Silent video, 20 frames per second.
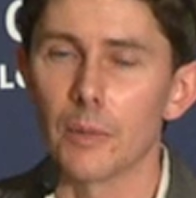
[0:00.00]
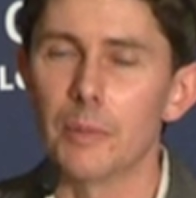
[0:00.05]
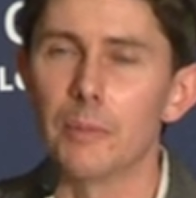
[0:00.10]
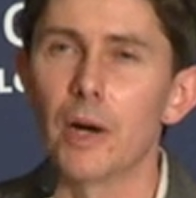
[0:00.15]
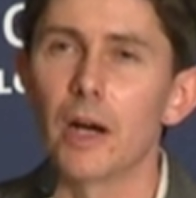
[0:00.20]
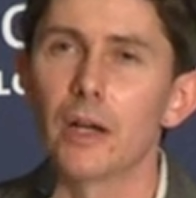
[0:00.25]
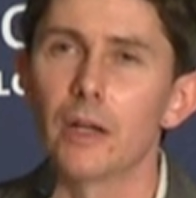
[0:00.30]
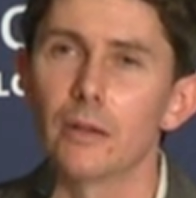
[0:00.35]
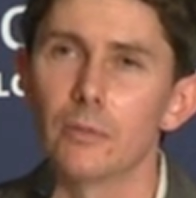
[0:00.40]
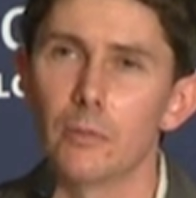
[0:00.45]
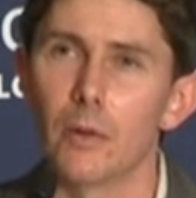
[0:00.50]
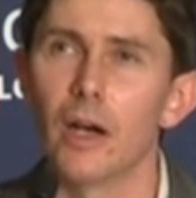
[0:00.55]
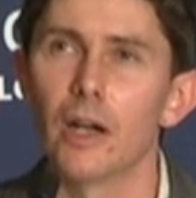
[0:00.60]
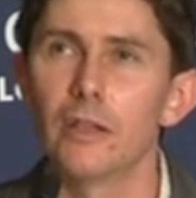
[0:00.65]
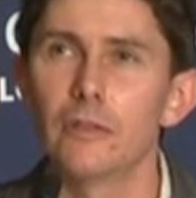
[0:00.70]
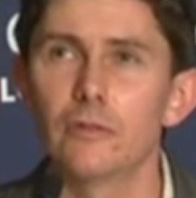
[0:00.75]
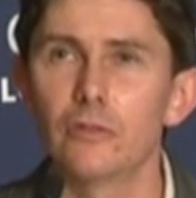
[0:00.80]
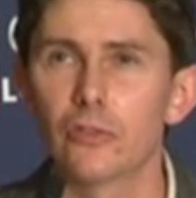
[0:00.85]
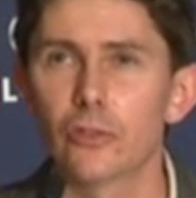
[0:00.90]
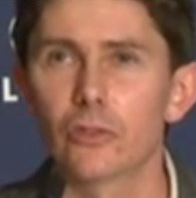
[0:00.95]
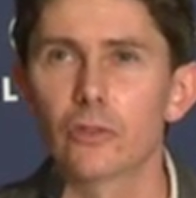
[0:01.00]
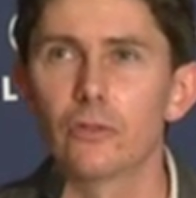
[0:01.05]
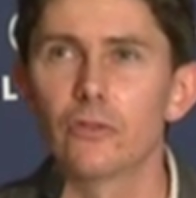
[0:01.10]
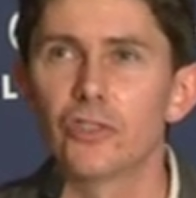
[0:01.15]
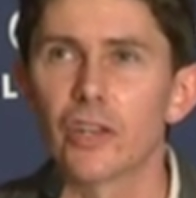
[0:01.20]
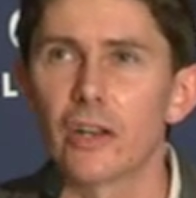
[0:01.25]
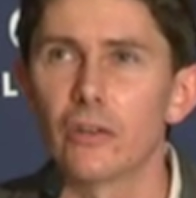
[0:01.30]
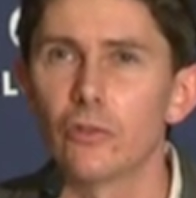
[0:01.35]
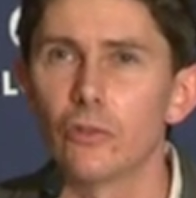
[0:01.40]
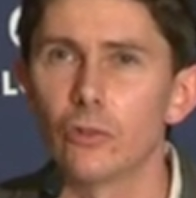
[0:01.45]
My sort of
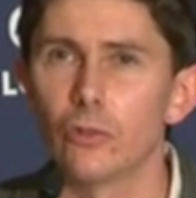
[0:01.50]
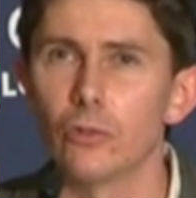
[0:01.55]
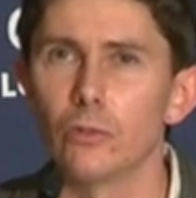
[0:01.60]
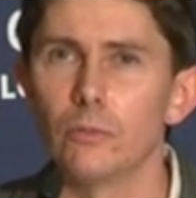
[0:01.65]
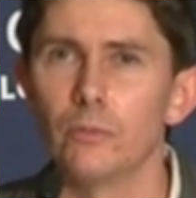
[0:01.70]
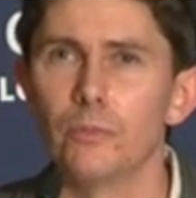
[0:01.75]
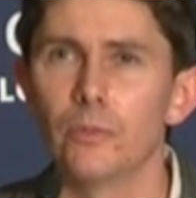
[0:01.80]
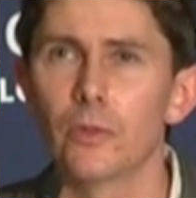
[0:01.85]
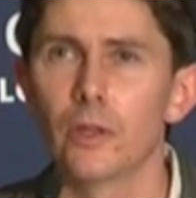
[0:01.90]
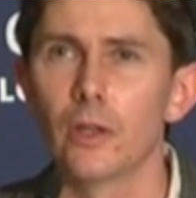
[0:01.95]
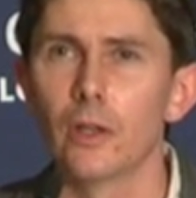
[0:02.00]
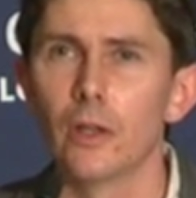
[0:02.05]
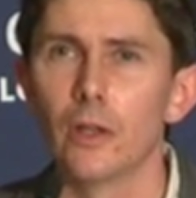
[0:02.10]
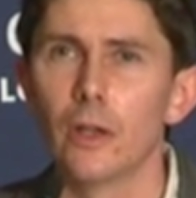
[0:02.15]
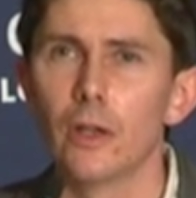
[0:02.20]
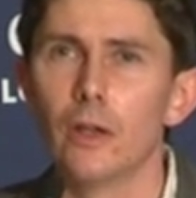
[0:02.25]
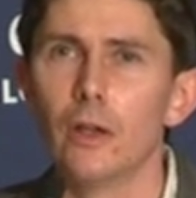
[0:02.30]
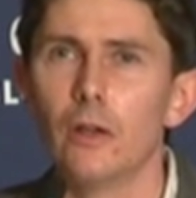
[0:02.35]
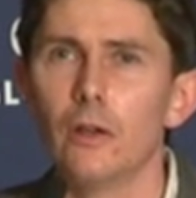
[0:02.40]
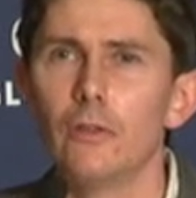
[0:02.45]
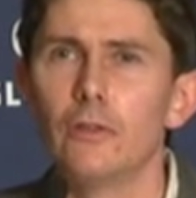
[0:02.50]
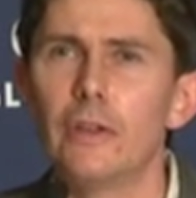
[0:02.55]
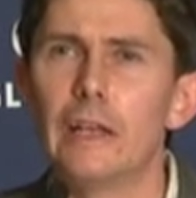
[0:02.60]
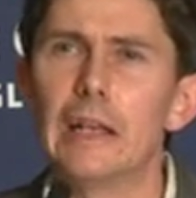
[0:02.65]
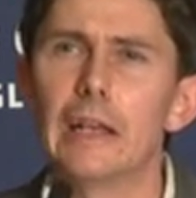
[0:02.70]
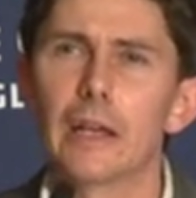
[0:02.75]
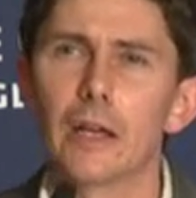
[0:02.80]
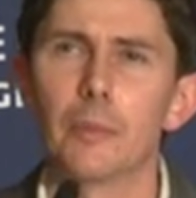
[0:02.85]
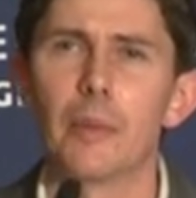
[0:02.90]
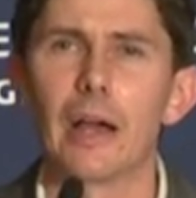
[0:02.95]
general
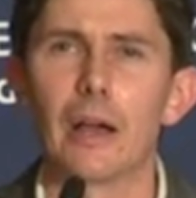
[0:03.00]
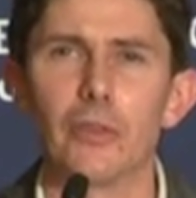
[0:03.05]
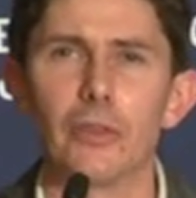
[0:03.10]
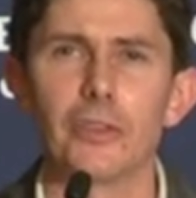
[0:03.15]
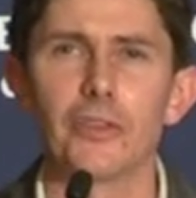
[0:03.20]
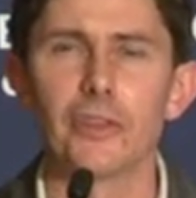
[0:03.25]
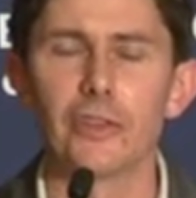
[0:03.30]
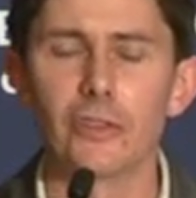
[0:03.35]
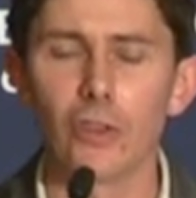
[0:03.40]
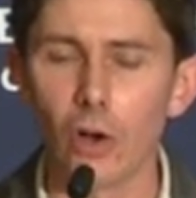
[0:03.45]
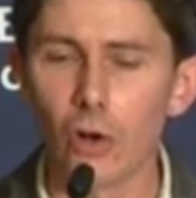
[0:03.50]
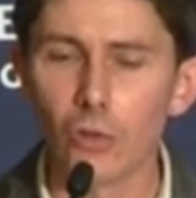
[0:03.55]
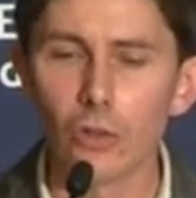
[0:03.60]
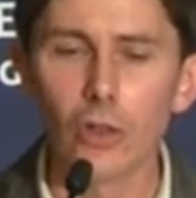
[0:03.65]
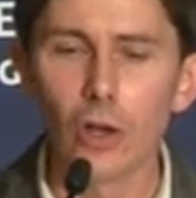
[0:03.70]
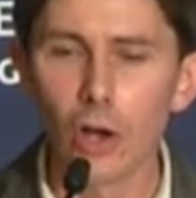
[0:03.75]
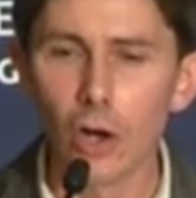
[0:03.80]
feeling about this is that on the